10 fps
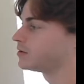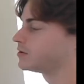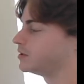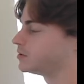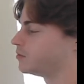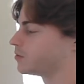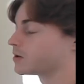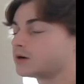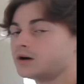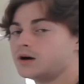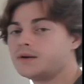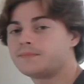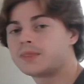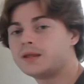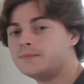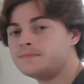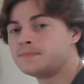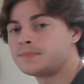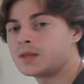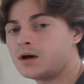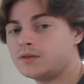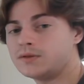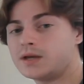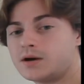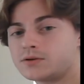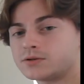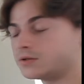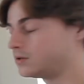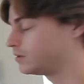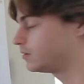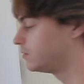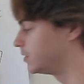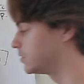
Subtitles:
to the torque on the outer cylinder once